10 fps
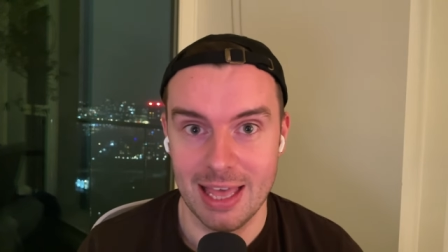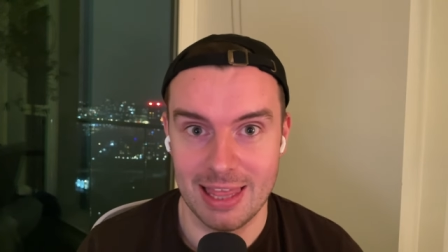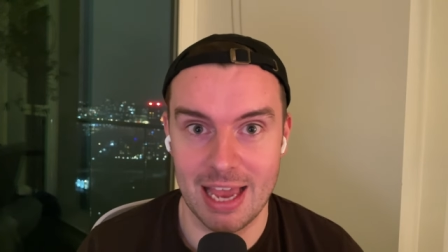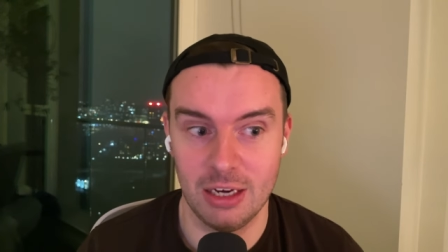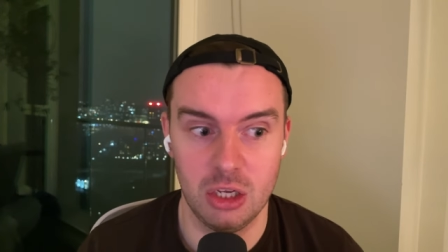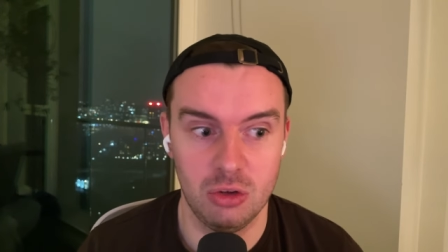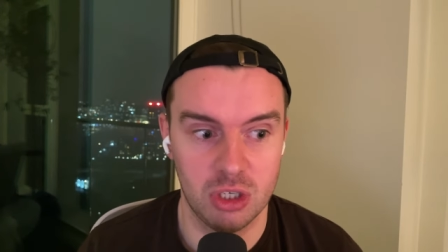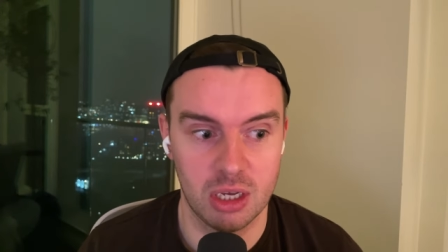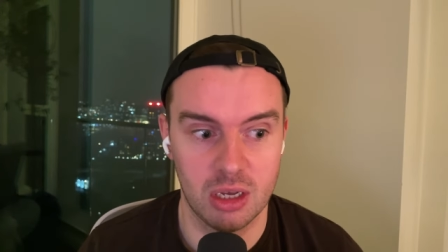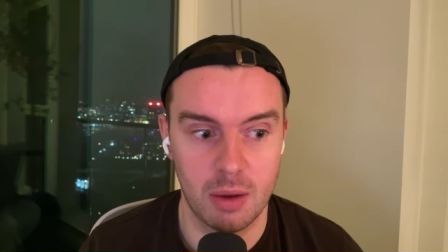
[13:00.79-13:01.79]
then
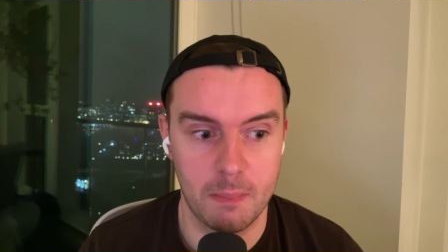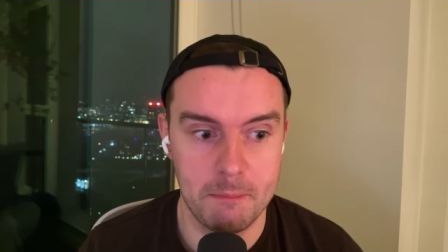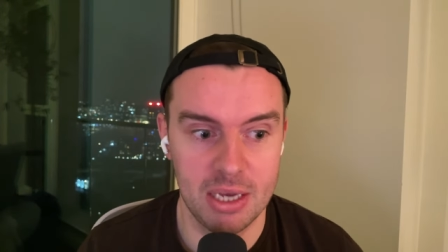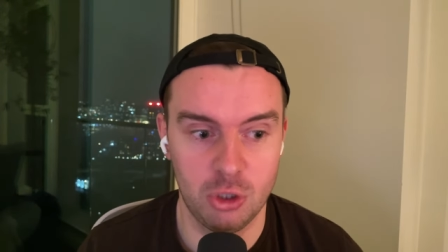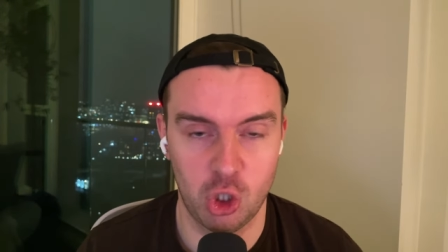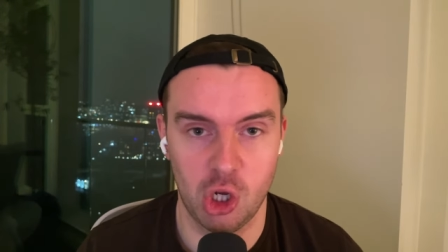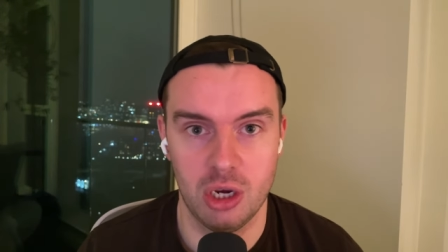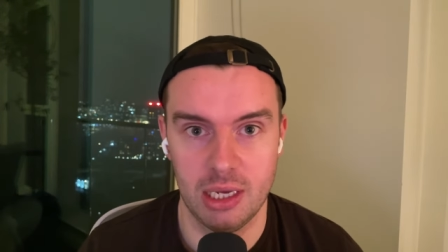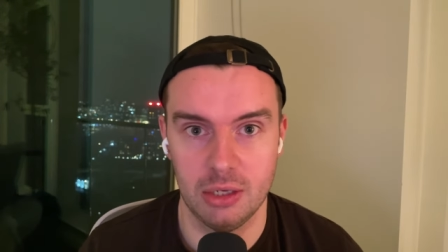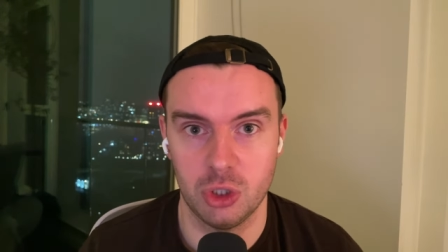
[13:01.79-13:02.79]
using
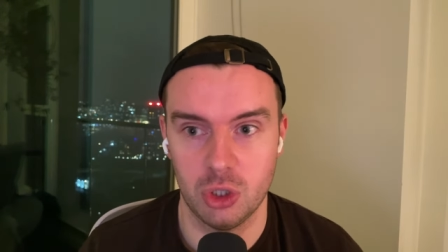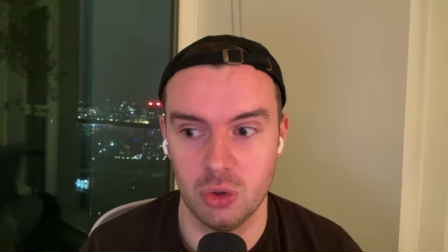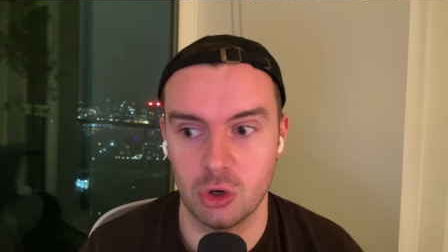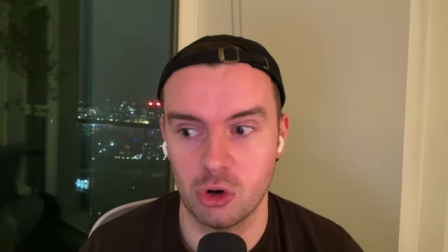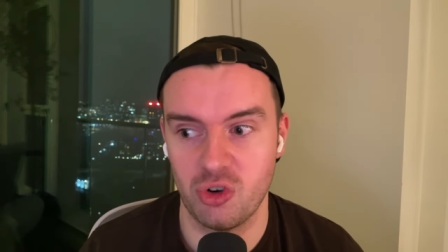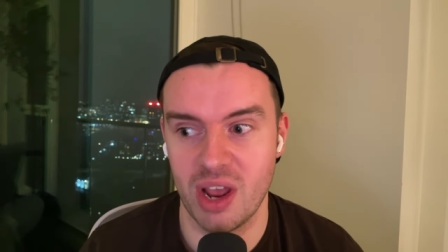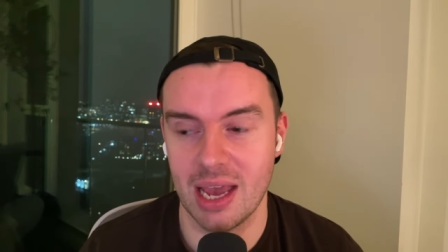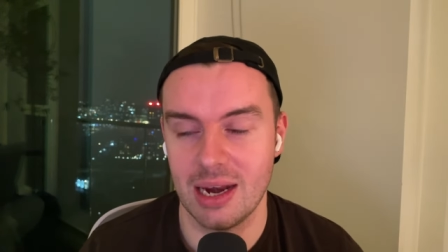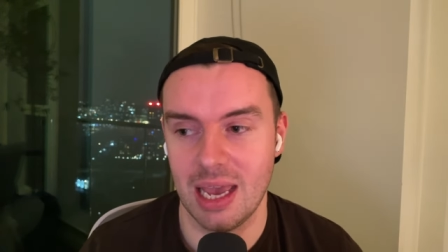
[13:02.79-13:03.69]
Midjourney to create an